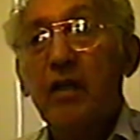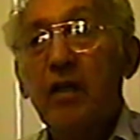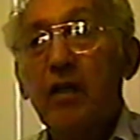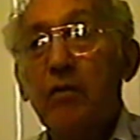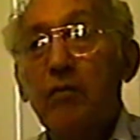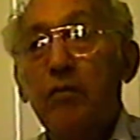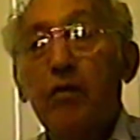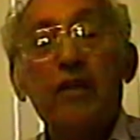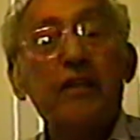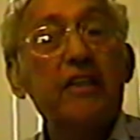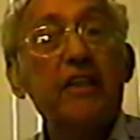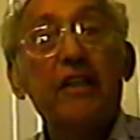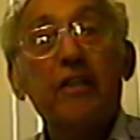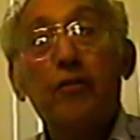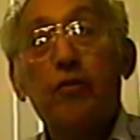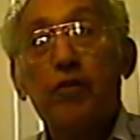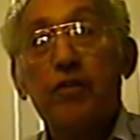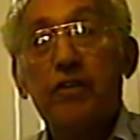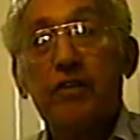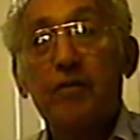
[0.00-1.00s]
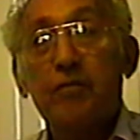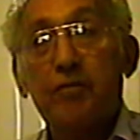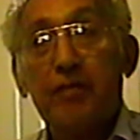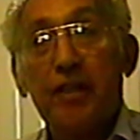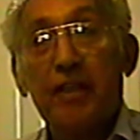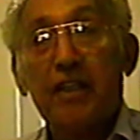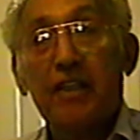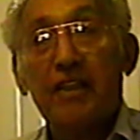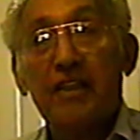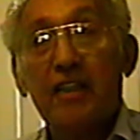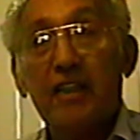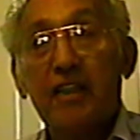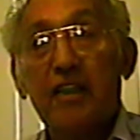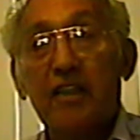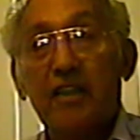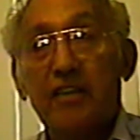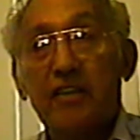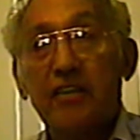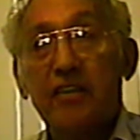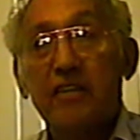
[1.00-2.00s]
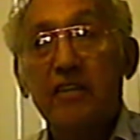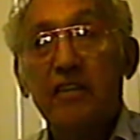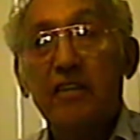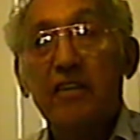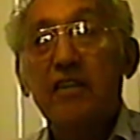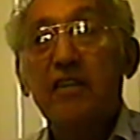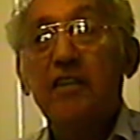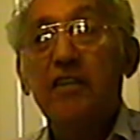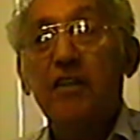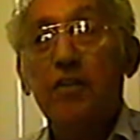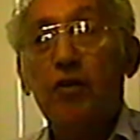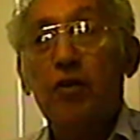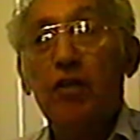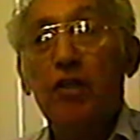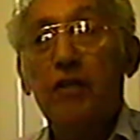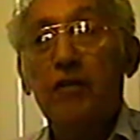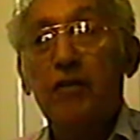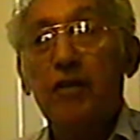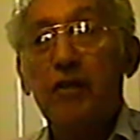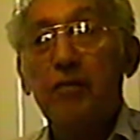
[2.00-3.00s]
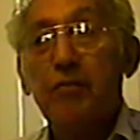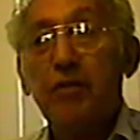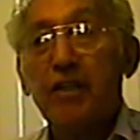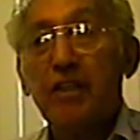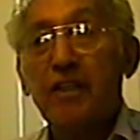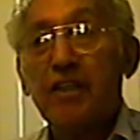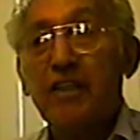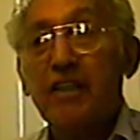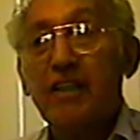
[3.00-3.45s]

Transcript: My dad was in Piedras. He was living in Piedras.